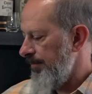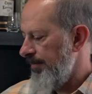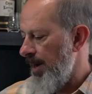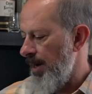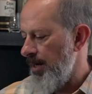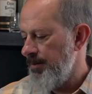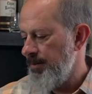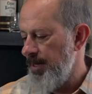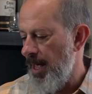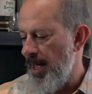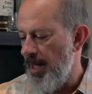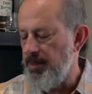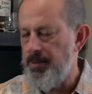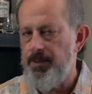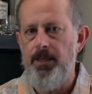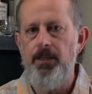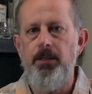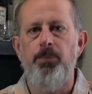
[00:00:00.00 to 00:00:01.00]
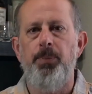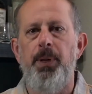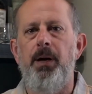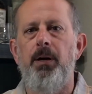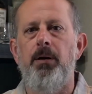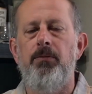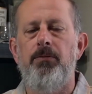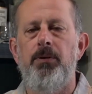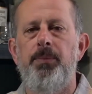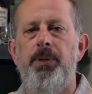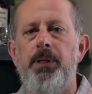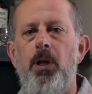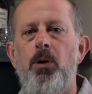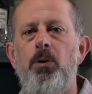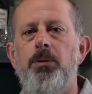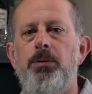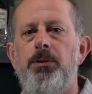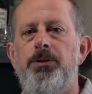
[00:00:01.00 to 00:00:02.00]
a Fireside Single Barrel from a
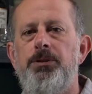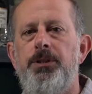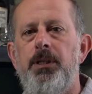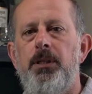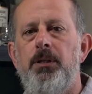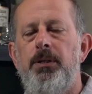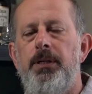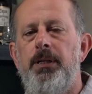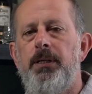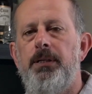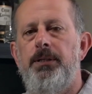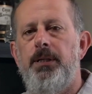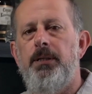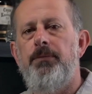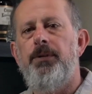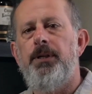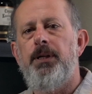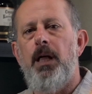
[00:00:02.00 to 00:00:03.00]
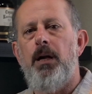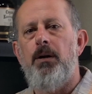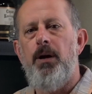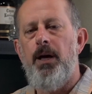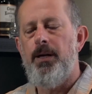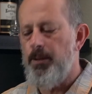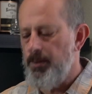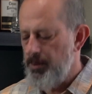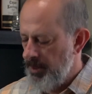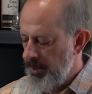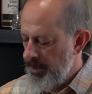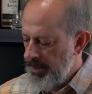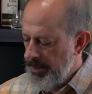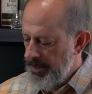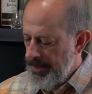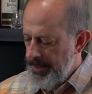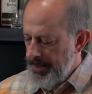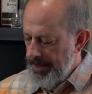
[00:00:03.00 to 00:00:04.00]
local distillery in Denver, Colorado.
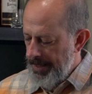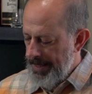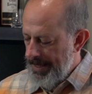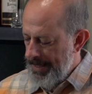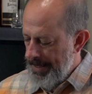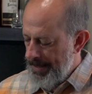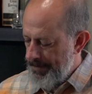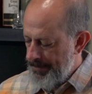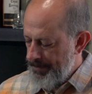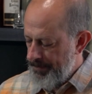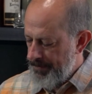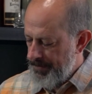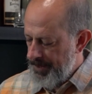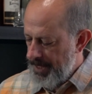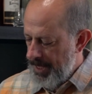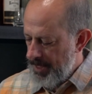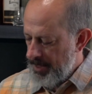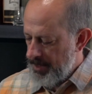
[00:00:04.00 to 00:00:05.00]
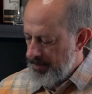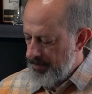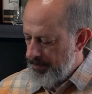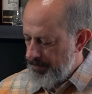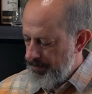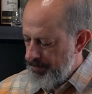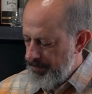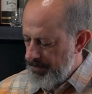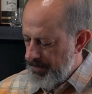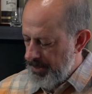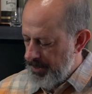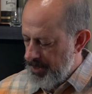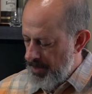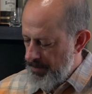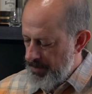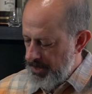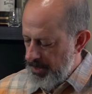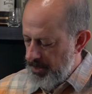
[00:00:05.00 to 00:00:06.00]
Um, that the
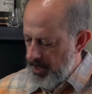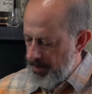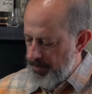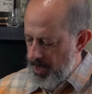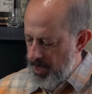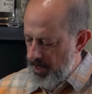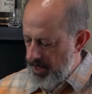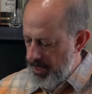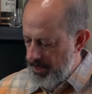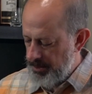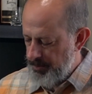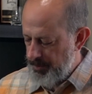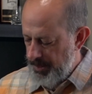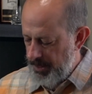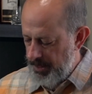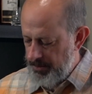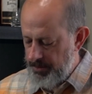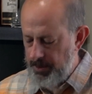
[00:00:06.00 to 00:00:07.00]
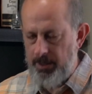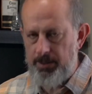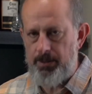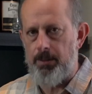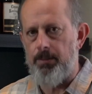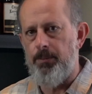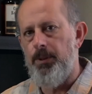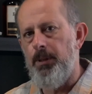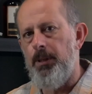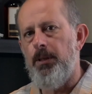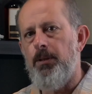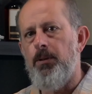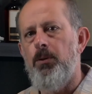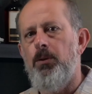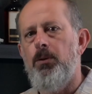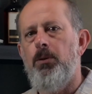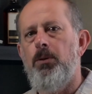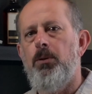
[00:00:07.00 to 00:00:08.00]
company there, Mile High Spirits, does some really
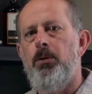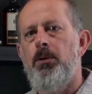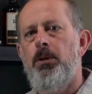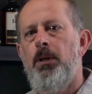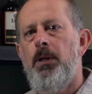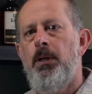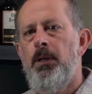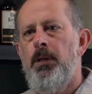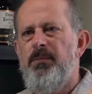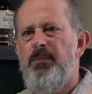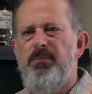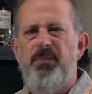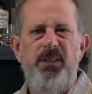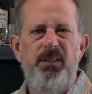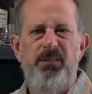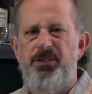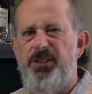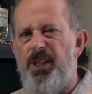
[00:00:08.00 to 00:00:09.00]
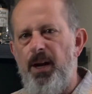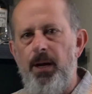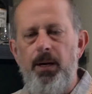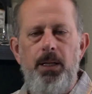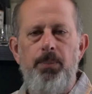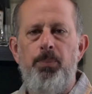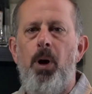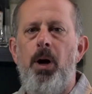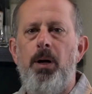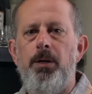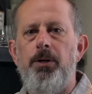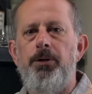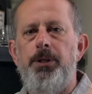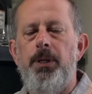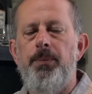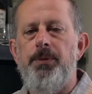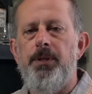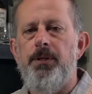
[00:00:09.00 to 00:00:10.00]
cool uh, charity
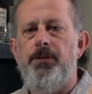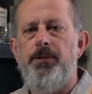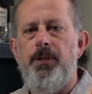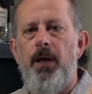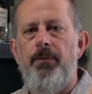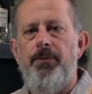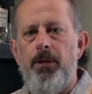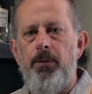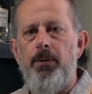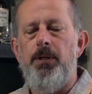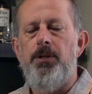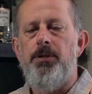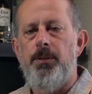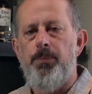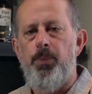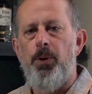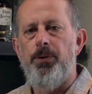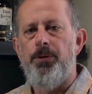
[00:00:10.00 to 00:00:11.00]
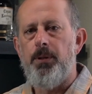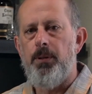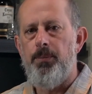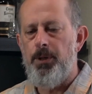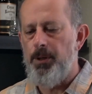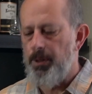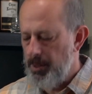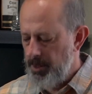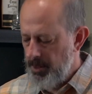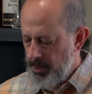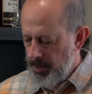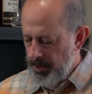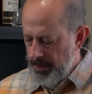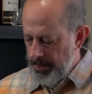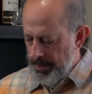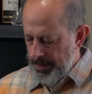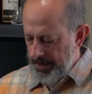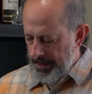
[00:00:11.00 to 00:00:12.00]
partnerships and stuff. They really support the community.
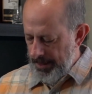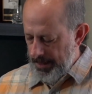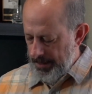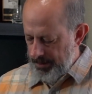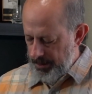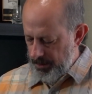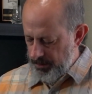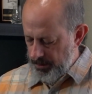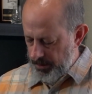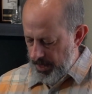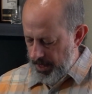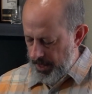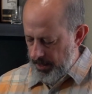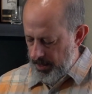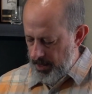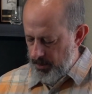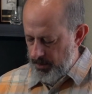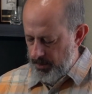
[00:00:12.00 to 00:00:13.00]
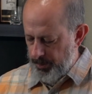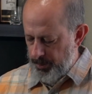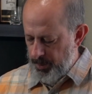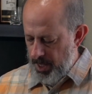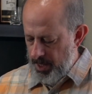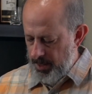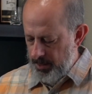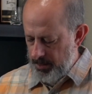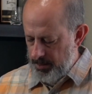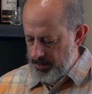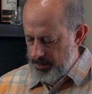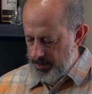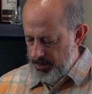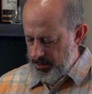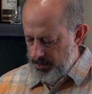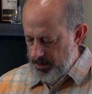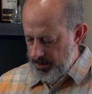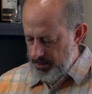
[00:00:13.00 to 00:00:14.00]
Uh, they use a lot of local products.
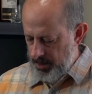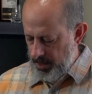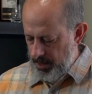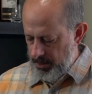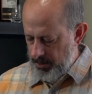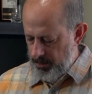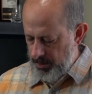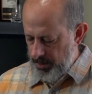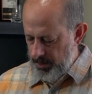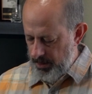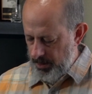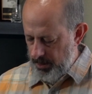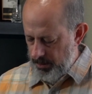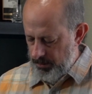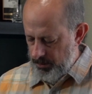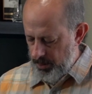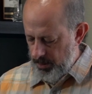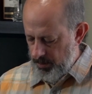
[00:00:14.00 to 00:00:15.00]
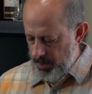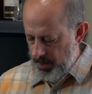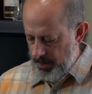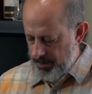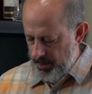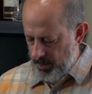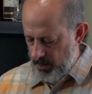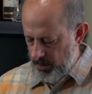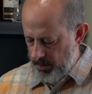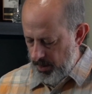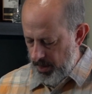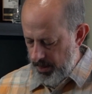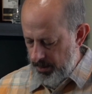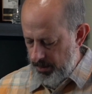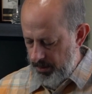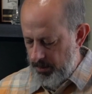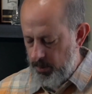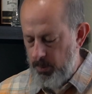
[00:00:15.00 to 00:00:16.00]
This is a three-year, two-month-old,
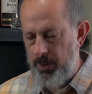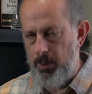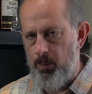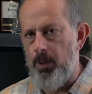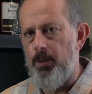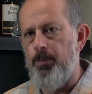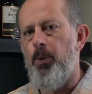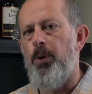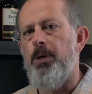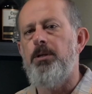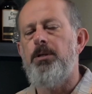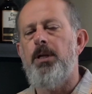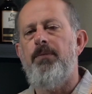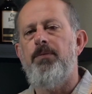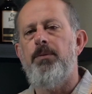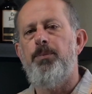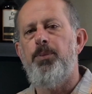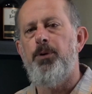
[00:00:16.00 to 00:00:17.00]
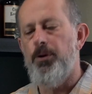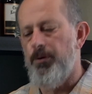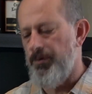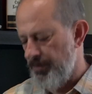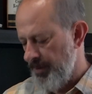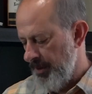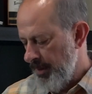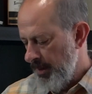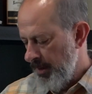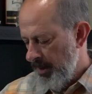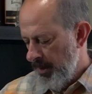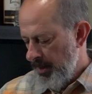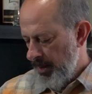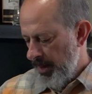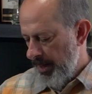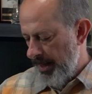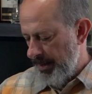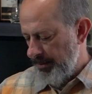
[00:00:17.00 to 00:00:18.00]
one twenty-one point seven proof
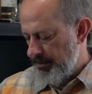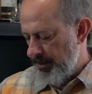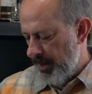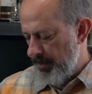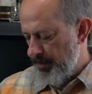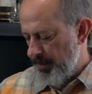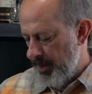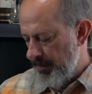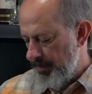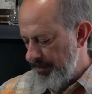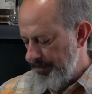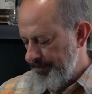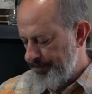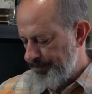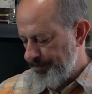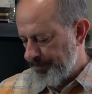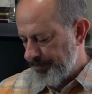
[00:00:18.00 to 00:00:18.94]
uh, straight bourbon.